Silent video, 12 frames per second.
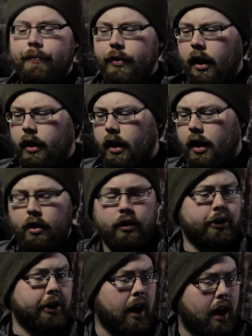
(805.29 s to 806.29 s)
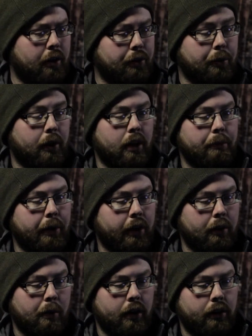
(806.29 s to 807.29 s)
I heard Chicago is one of the
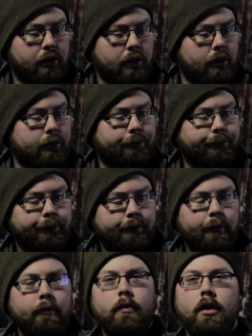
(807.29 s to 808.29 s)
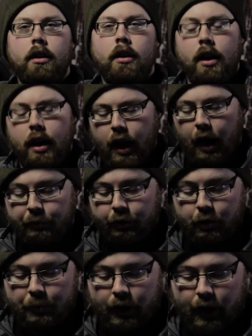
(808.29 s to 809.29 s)
bigger ones. So I'm
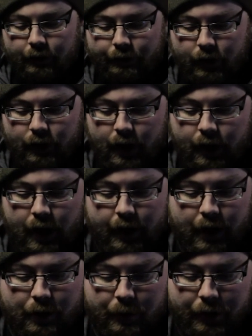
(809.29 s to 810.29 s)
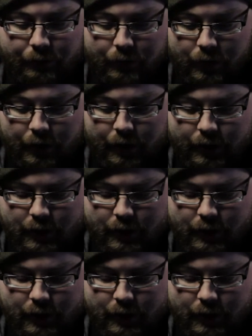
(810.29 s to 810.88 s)
sure it'll be a lot of fun. I can't wait for it.